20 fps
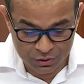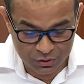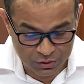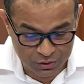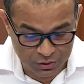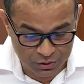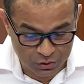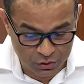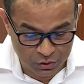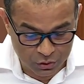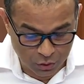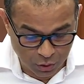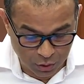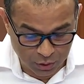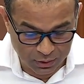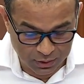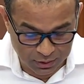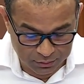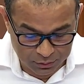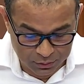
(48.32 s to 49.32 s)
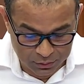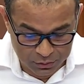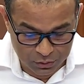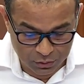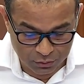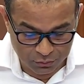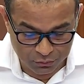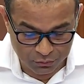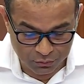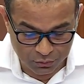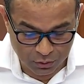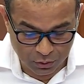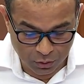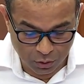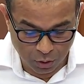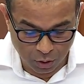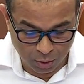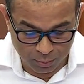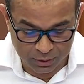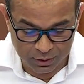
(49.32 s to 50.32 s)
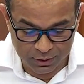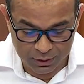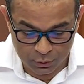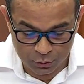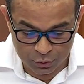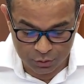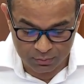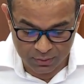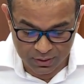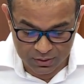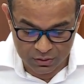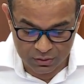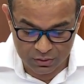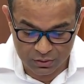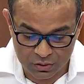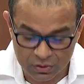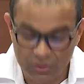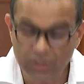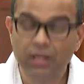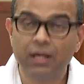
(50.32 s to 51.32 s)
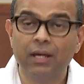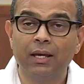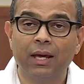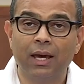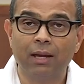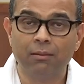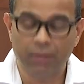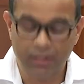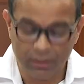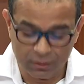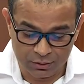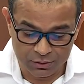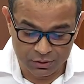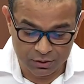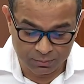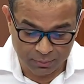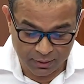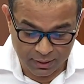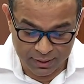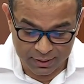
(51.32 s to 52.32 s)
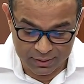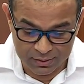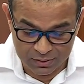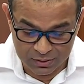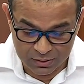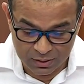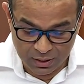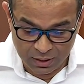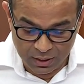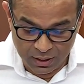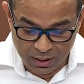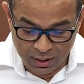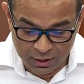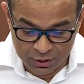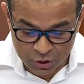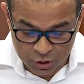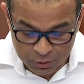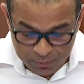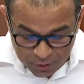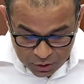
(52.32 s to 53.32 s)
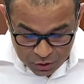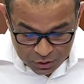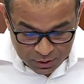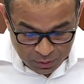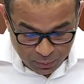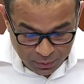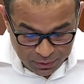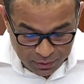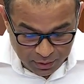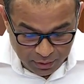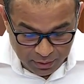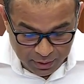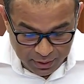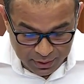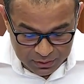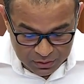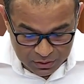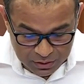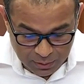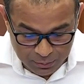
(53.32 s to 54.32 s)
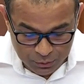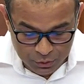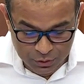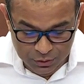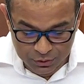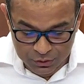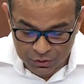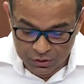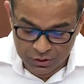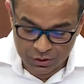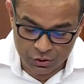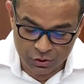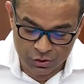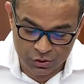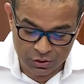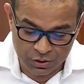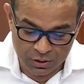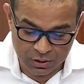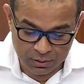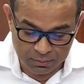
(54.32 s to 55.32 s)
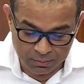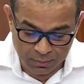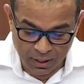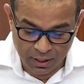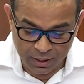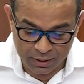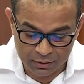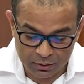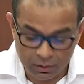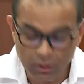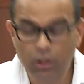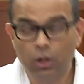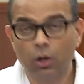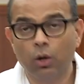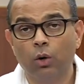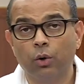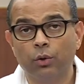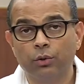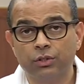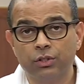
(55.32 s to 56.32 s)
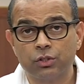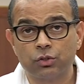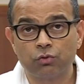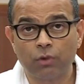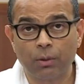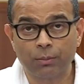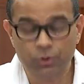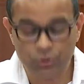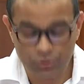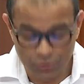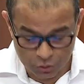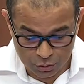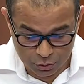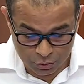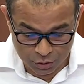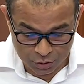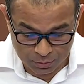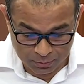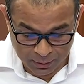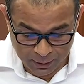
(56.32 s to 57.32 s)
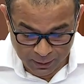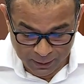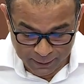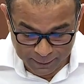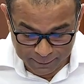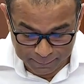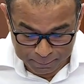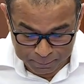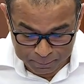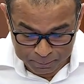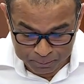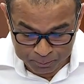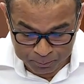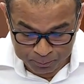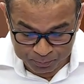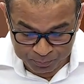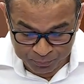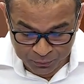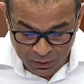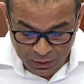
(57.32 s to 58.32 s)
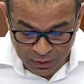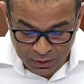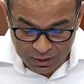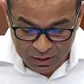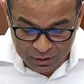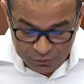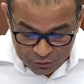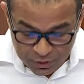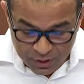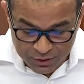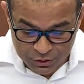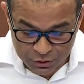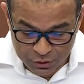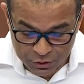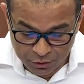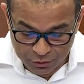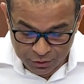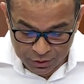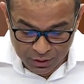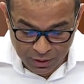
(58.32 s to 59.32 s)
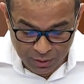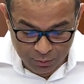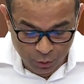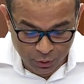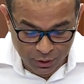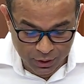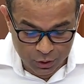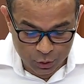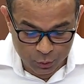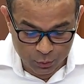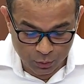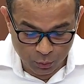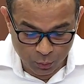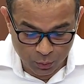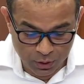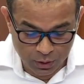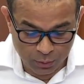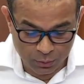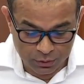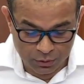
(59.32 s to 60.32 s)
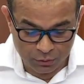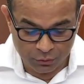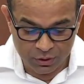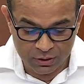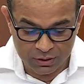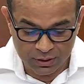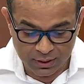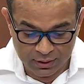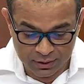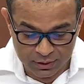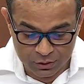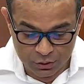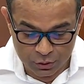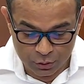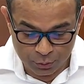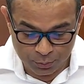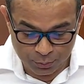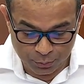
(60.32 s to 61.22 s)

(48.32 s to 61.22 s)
the stock levels of commonly used medicines and medical supplies, especially when there are exceptional surges in demand or disruptions to supply. If necessary, MOH will work with the retailers to